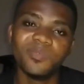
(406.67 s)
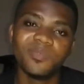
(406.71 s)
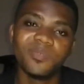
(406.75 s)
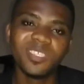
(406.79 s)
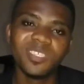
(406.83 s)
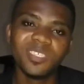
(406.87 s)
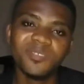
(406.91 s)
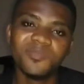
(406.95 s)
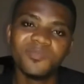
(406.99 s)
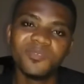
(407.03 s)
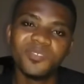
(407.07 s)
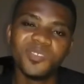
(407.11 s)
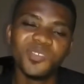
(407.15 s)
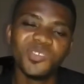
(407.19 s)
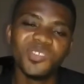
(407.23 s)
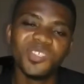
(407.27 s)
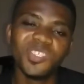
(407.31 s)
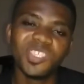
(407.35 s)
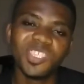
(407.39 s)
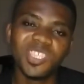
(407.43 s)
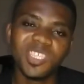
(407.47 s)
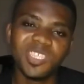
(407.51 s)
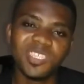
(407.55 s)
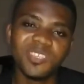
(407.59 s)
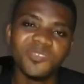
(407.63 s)
If you don't
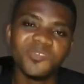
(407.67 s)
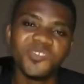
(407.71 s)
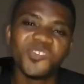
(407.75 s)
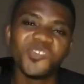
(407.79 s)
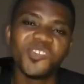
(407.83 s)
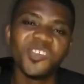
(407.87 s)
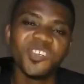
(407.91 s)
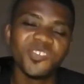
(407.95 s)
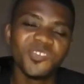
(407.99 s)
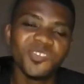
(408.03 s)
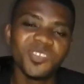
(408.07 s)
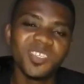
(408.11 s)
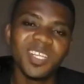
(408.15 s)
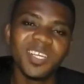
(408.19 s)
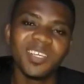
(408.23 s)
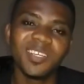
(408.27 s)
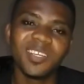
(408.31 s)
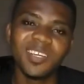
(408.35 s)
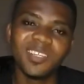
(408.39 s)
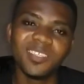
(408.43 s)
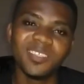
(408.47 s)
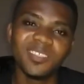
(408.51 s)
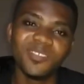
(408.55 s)
change, if you continue like that,